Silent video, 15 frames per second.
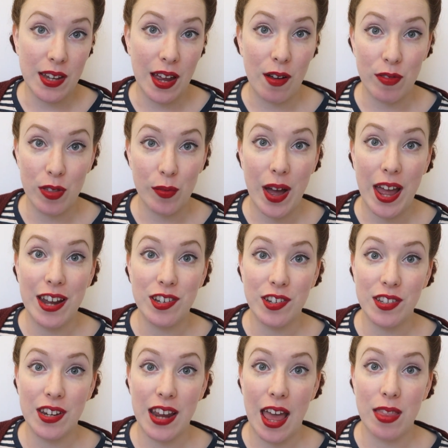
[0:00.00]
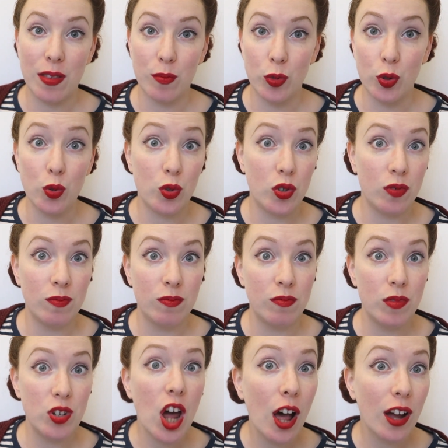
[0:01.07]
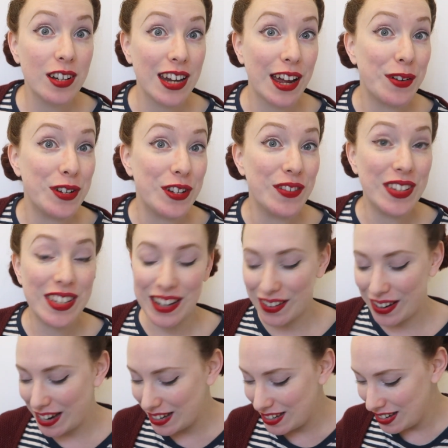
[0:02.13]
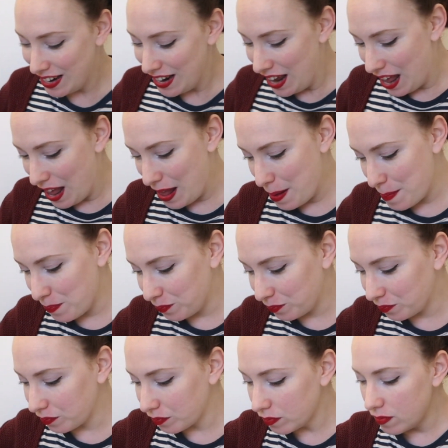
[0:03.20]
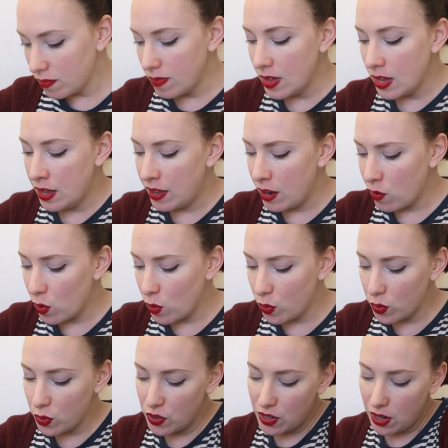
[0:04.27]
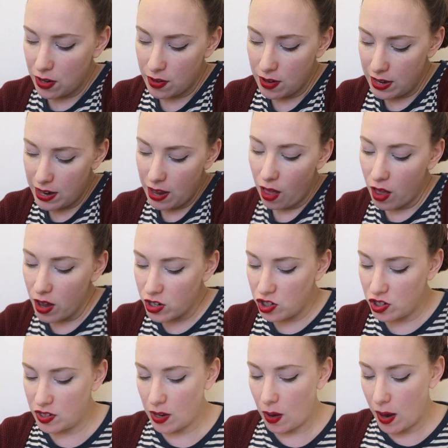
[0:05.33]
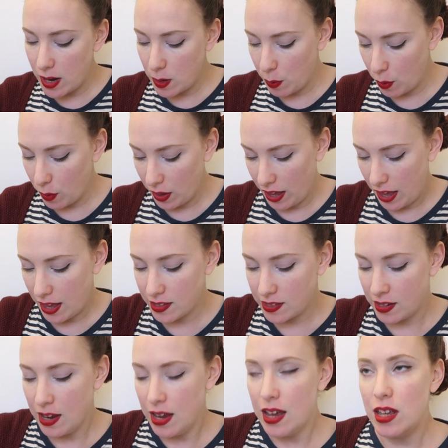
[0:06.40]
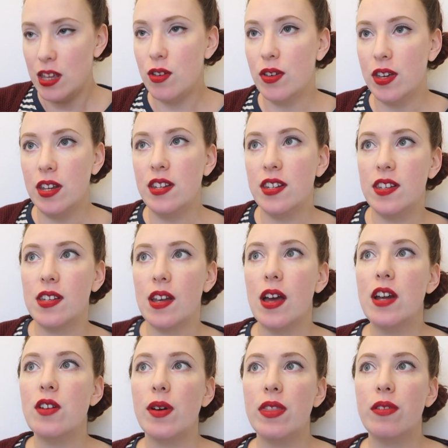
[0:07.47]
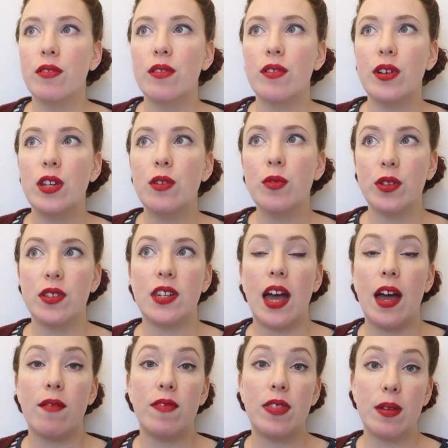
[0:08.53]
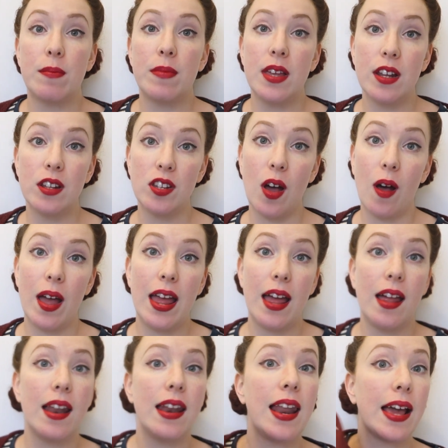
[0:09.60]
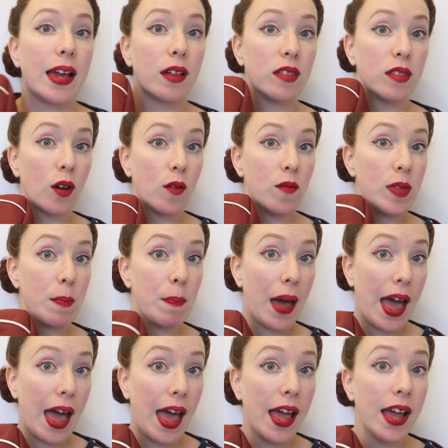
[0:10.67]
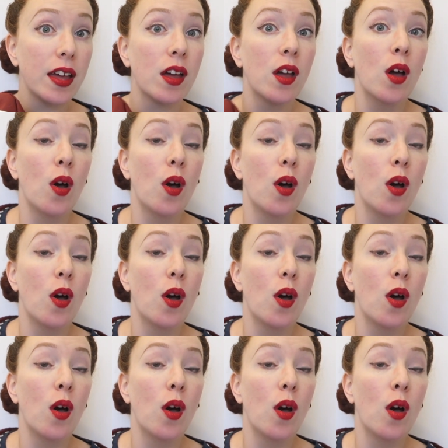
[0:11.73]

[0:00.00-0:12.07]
out of the way and just get them all tucked out of sight. There are also large side pockets. You can decide whether or not you want to have them the entire length of the bag,